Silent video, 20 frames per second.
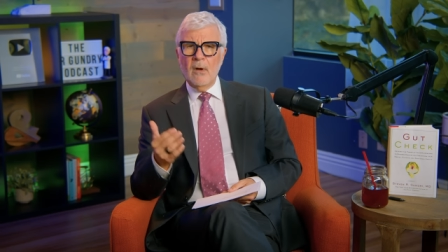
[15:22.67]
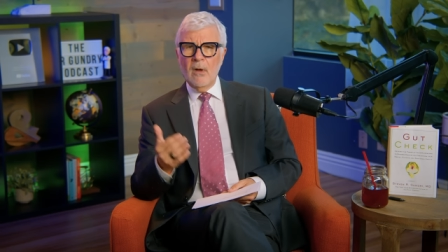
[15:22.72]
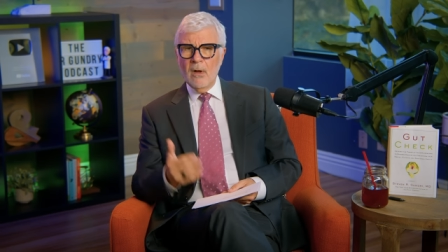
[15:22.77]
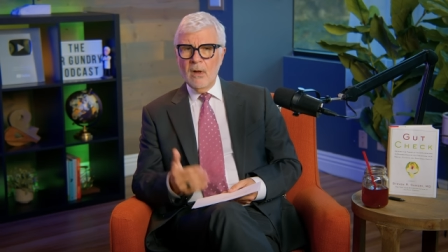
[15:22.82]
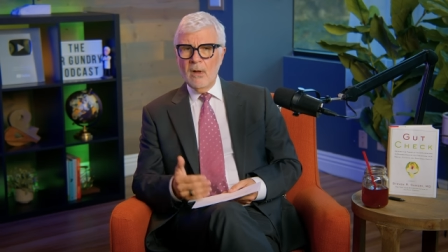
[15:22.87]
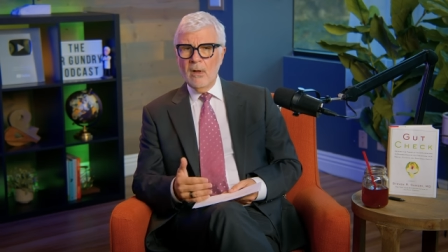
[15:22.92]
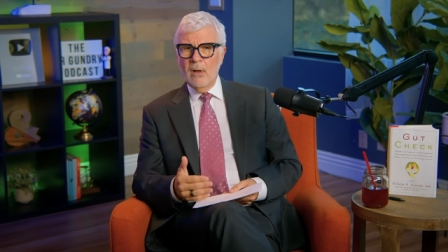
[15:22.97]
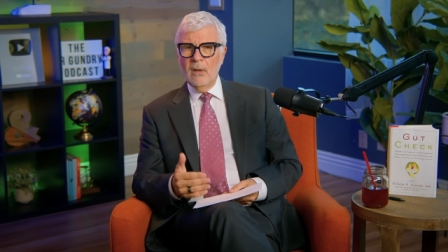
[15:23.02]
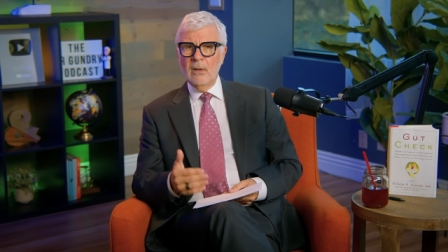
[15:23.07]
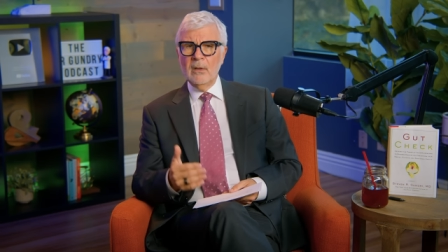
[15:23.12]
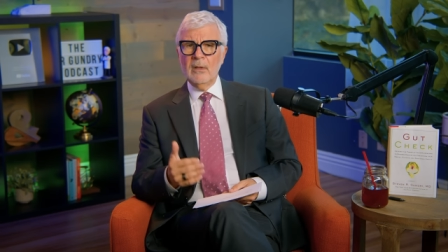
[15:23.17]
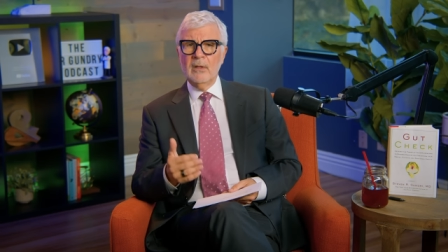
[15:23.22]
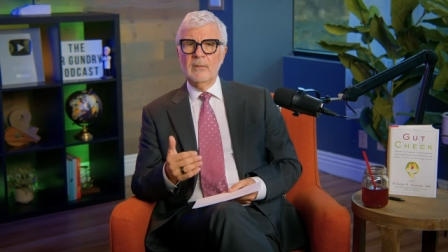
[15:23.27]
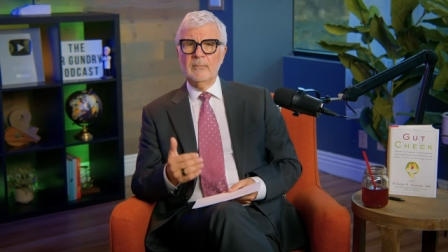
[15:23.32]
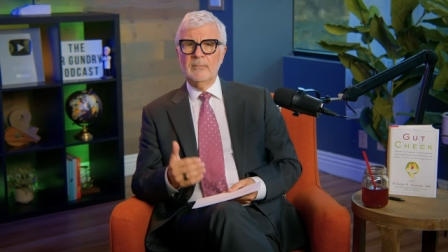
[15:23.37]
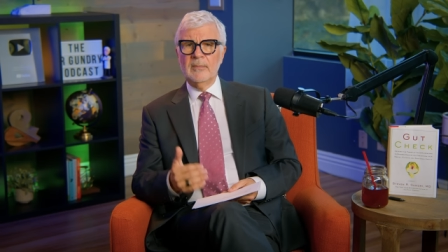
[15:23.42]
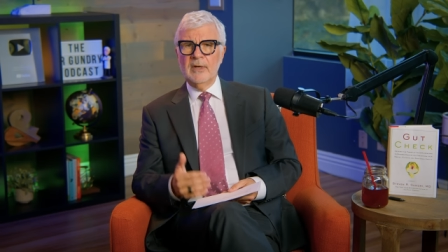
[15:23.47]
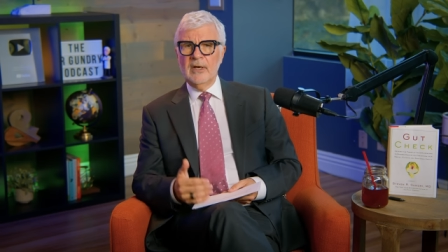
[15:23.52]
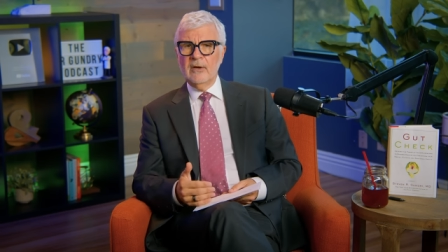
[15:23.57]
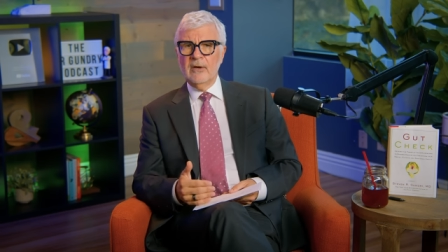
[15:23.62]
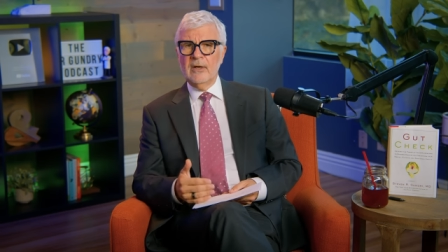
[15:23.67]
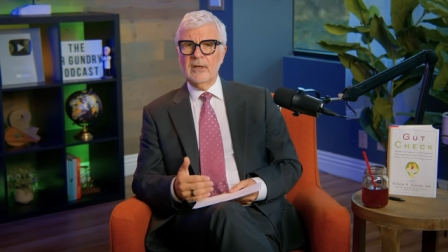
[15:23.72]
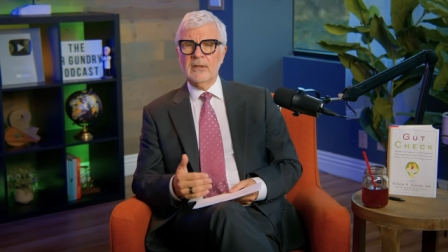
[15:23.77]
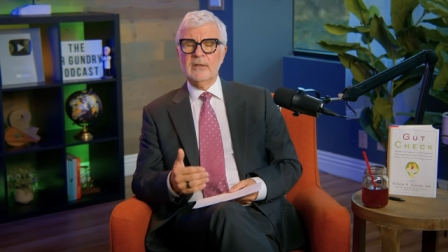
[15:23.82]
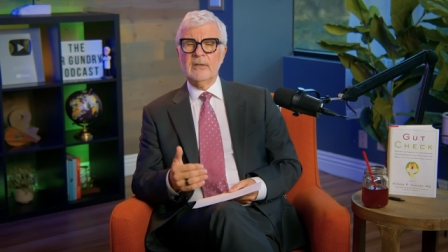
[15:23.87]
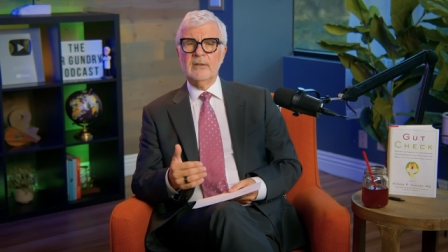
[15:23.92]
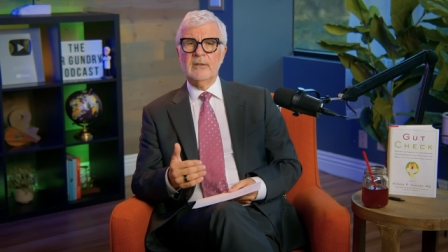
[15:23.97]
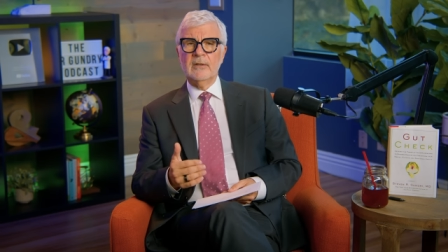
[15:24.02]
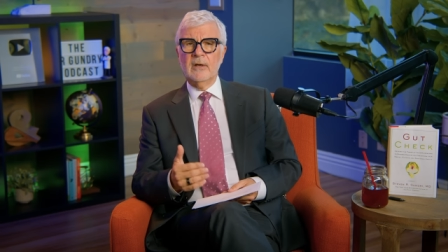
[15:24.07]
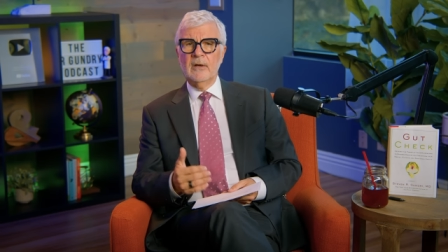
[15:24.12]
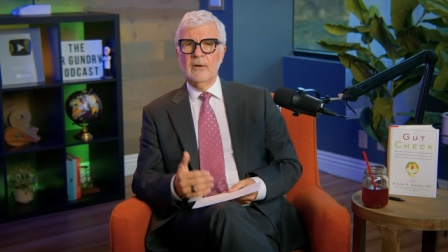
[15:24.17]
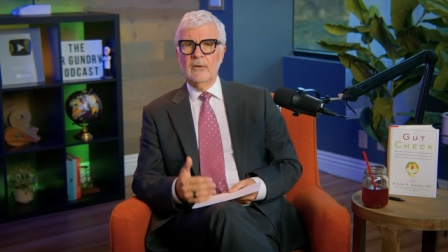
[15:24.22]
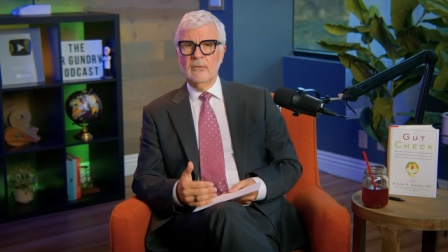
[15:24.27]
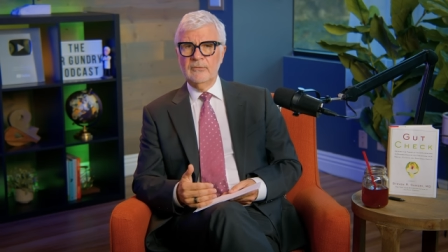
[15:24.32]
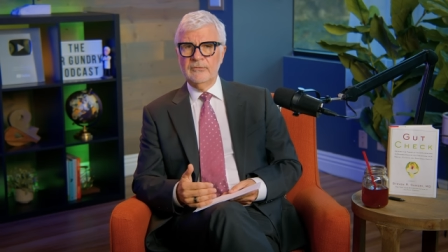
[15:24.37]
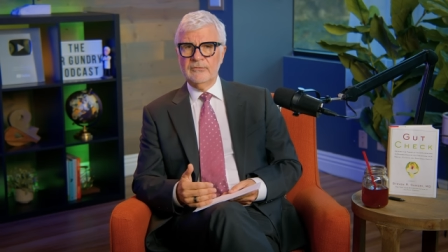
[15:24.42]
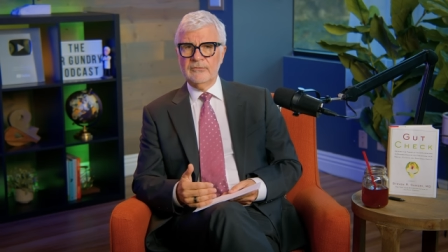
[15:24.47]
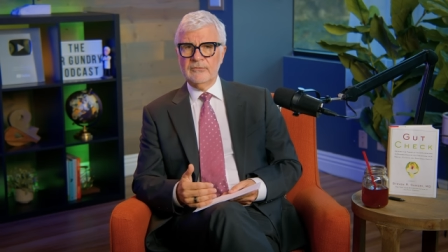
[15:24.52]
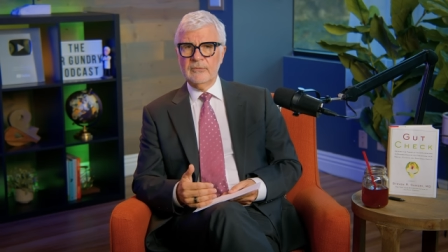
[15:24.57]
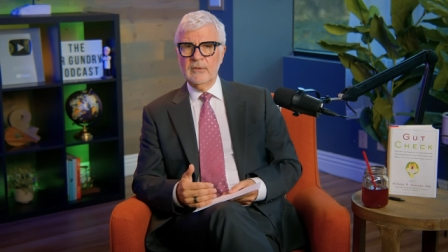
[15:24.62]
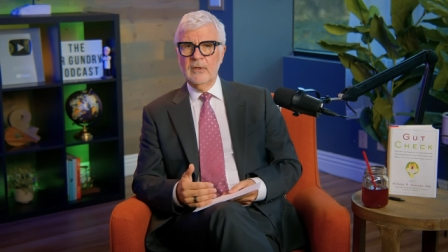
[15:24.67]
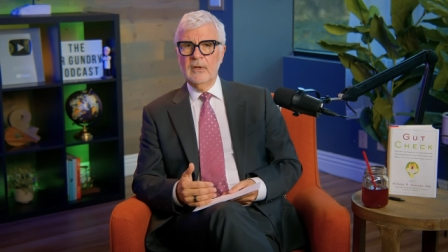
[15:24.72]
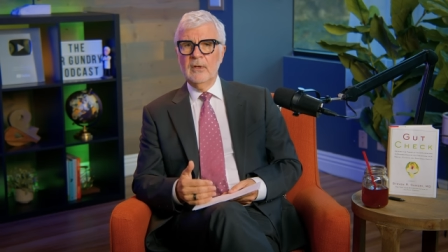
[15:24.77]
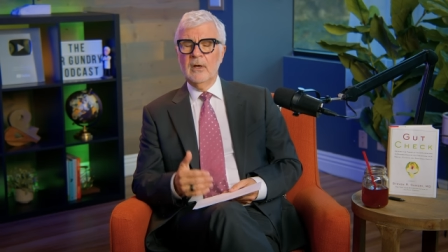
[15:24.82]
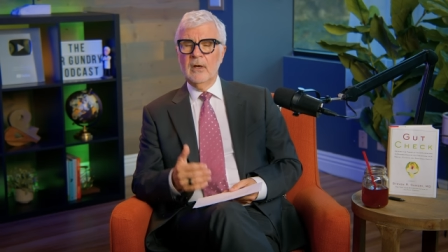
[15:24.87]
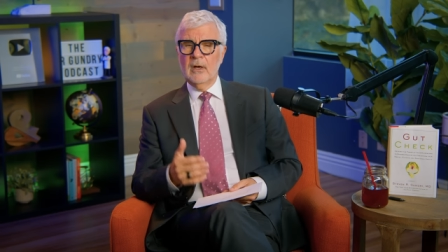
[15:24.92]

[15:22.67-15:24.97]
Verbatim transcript: all American oats